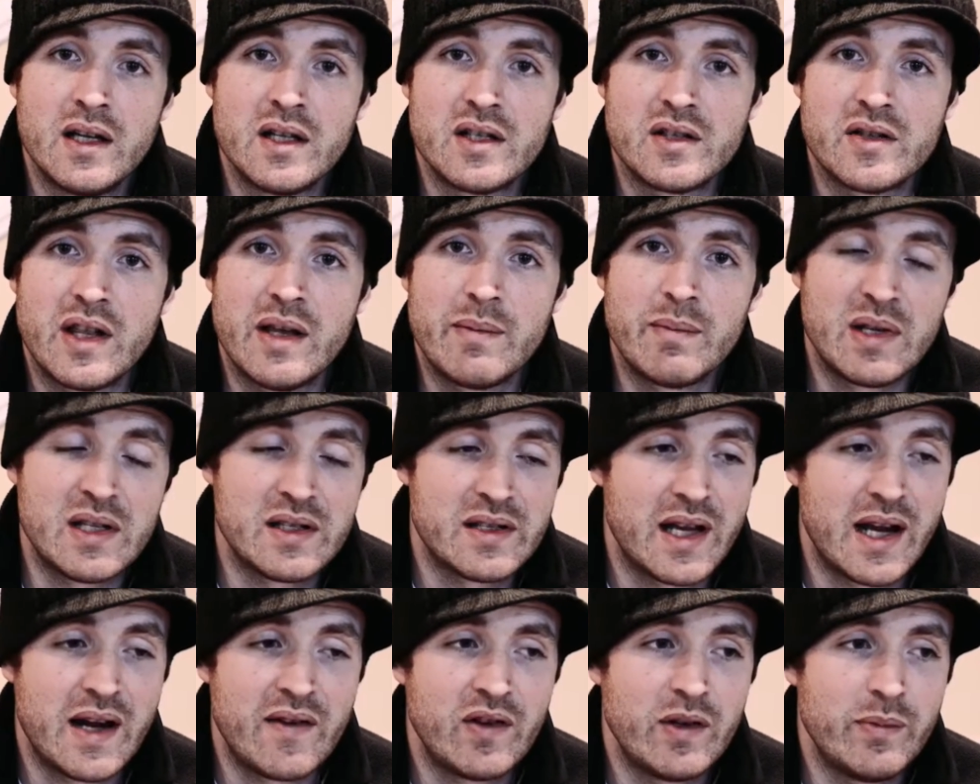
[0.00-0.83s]
So that means
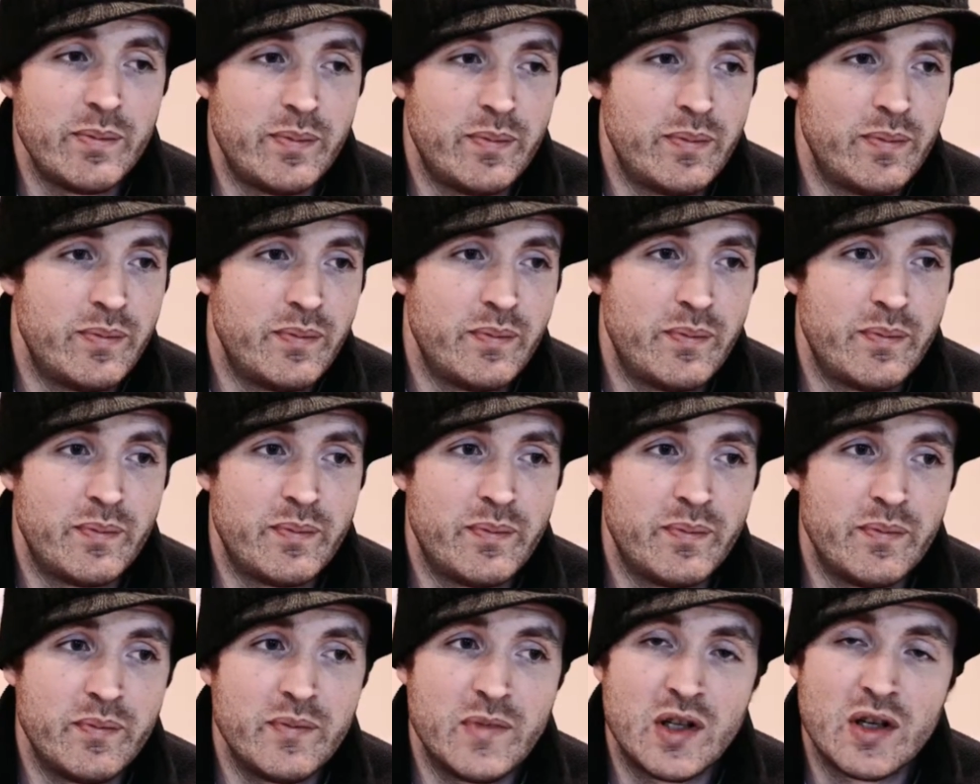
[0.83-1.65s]
that every,
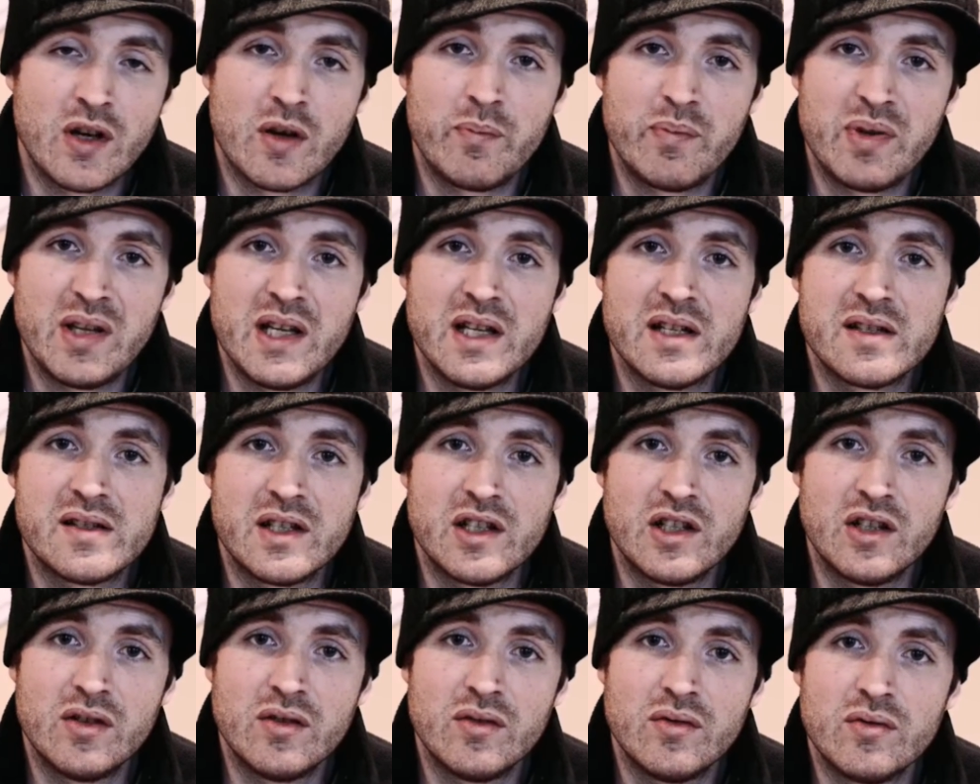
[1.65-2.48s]
you know, piece
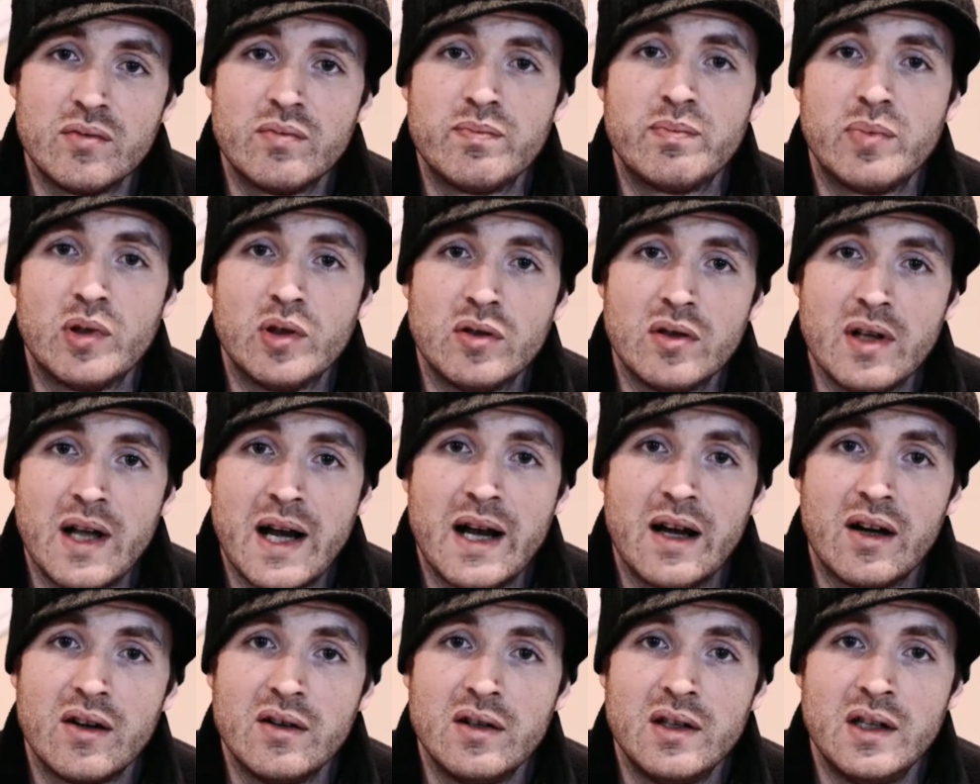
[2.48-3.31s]
that you pull
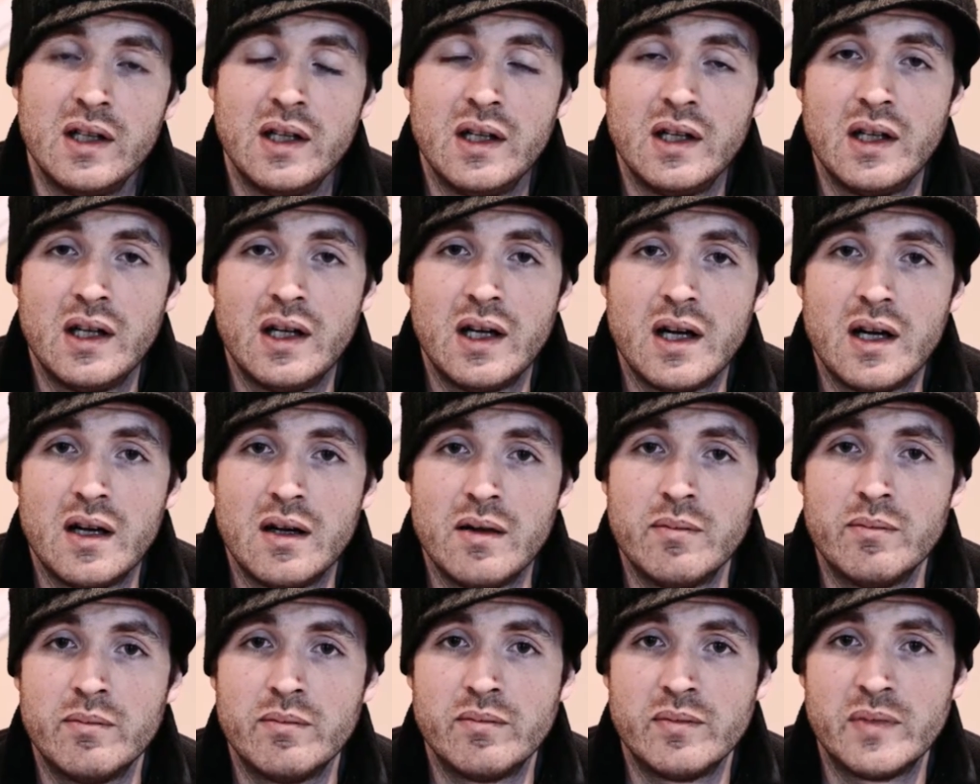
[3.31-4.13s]
out
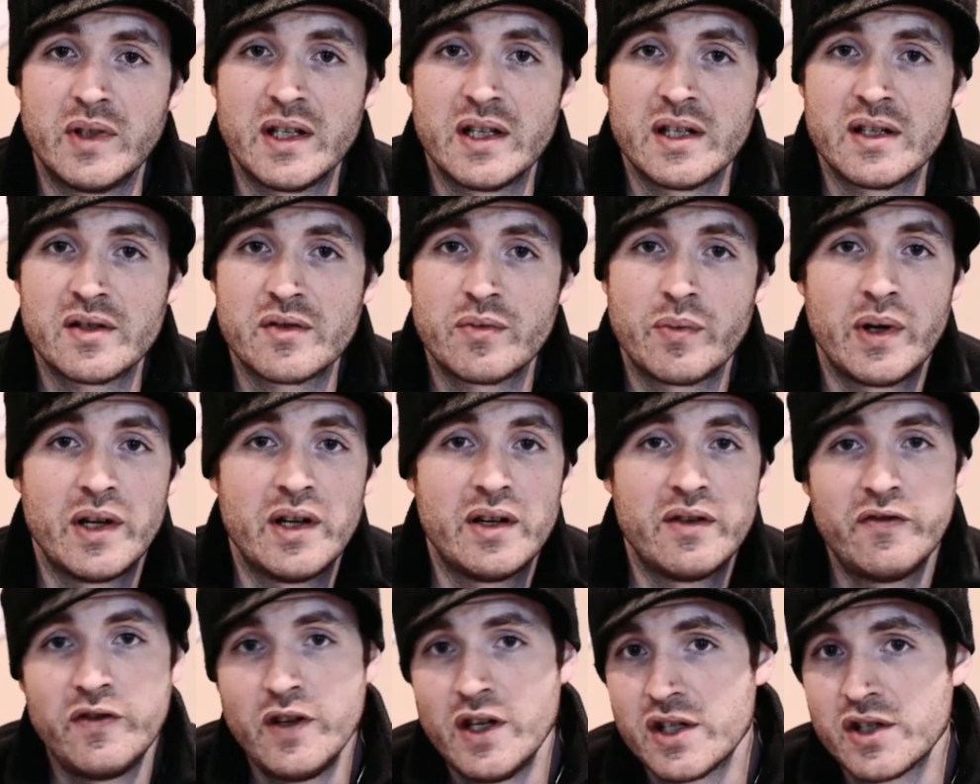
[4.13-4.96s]
is
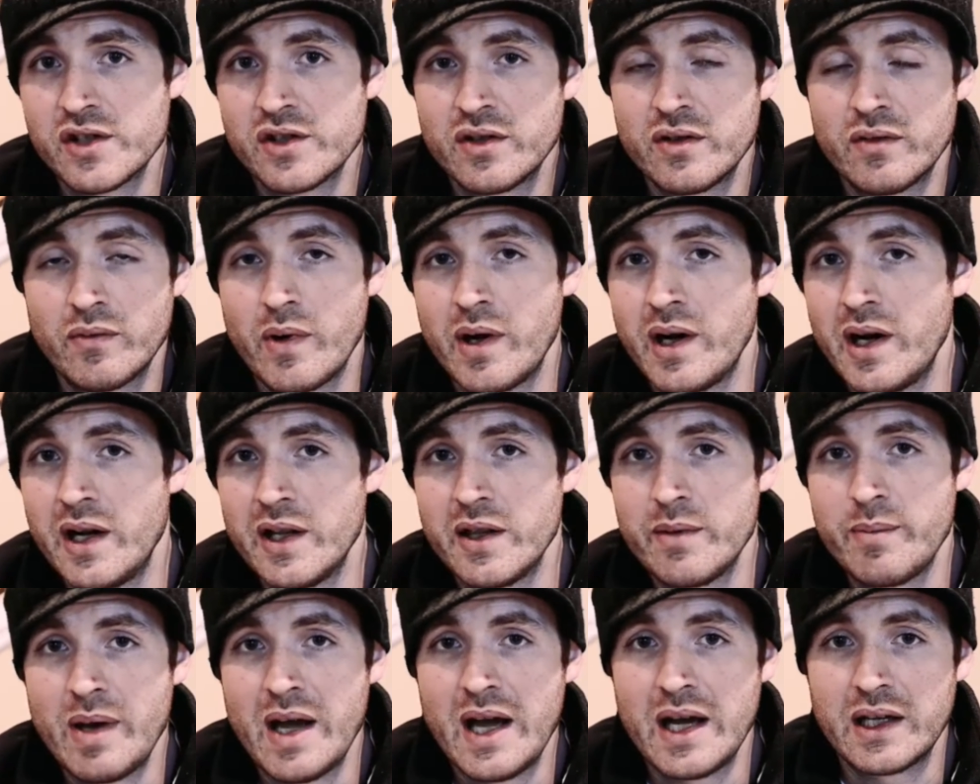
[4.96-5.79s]
ready to fish right
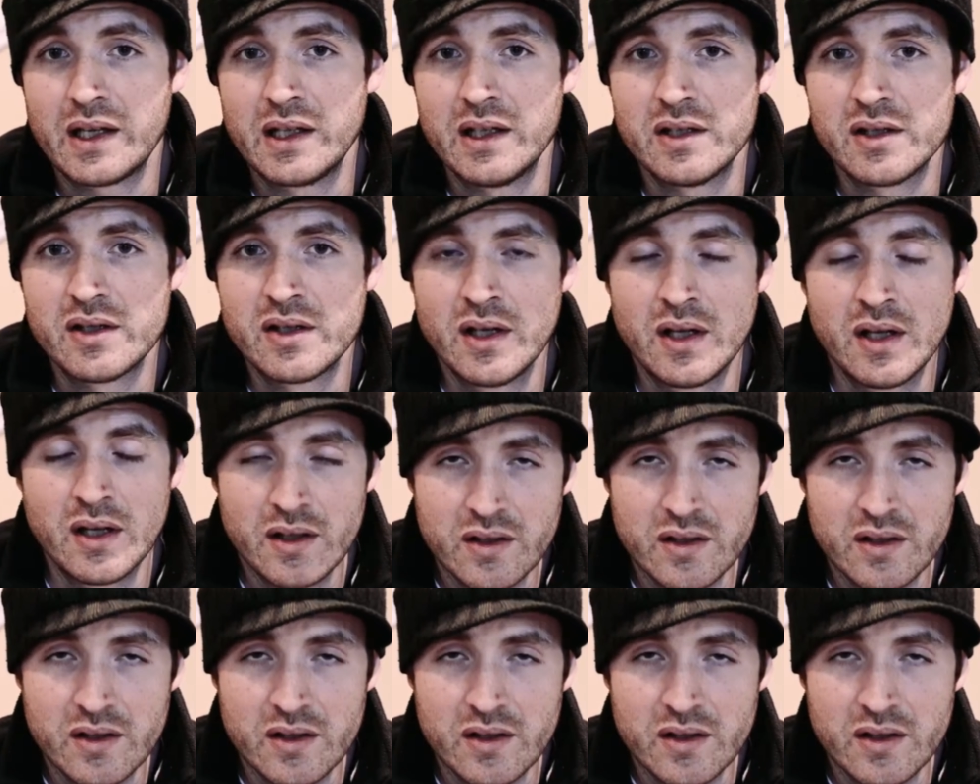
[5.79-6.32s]
out of the package.